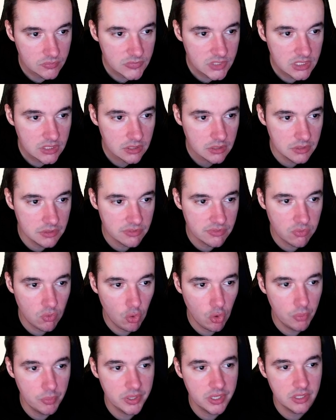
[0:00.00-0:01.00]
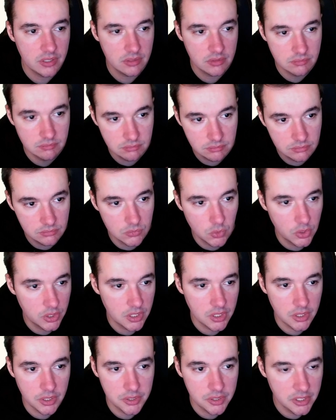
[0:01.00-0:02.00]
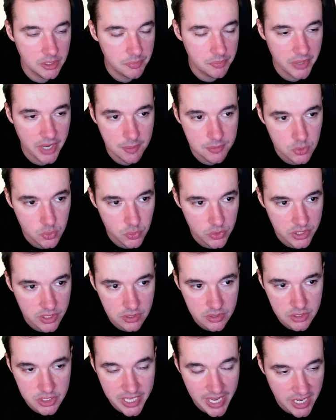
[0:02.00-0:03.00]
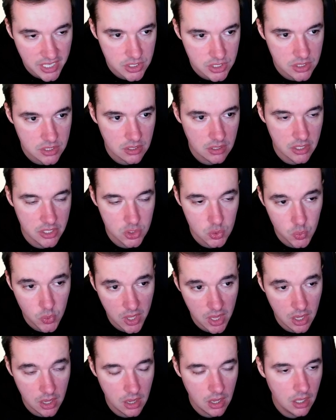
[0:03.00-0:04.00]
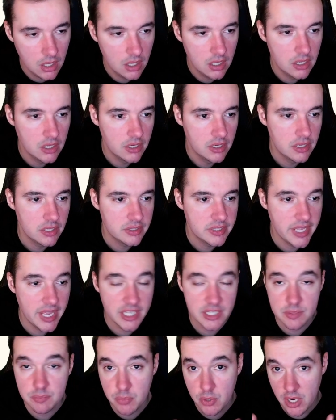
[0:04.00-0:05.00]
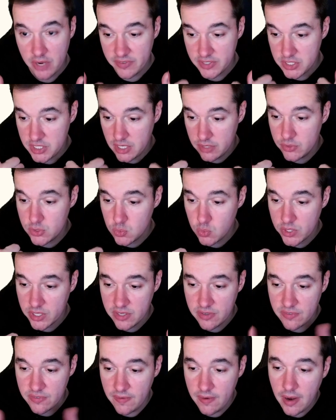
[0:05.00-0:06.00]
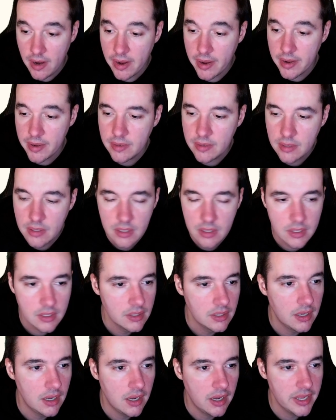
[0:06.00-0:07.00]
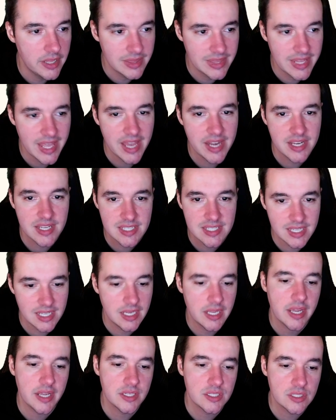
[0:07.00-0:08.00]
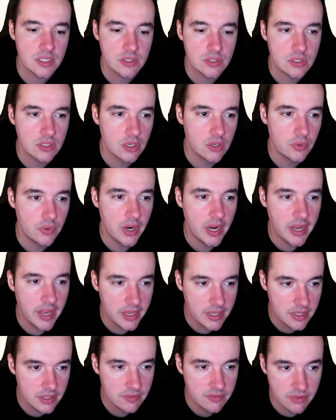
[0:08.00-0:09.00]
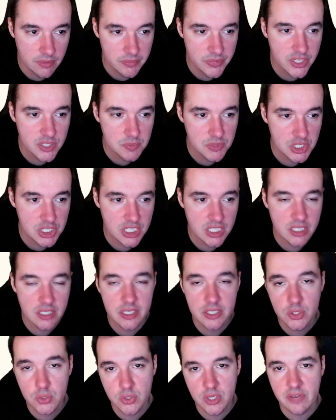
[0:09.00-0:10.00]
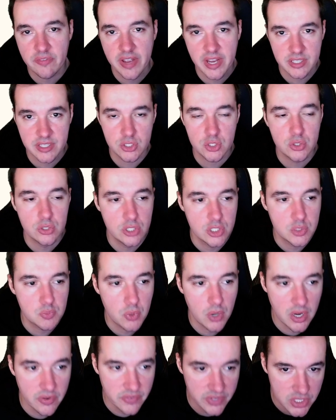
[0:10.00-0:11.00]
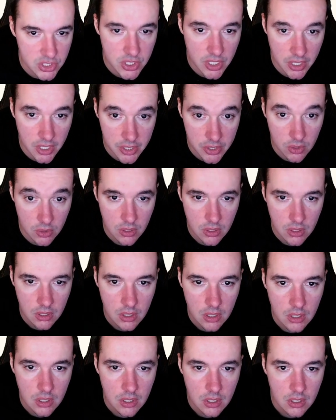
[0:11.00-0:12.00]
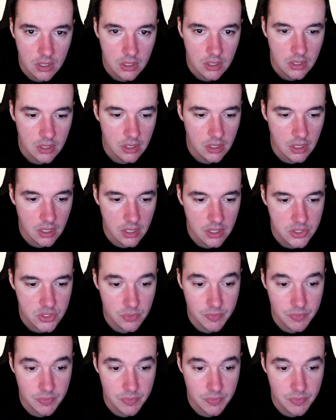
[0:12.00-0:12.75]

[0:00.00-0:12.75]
informing more clearly, perhaps with text as well, that private channel is working fine. And that is the case. So from this machine, I do have access to this private tunnel. So my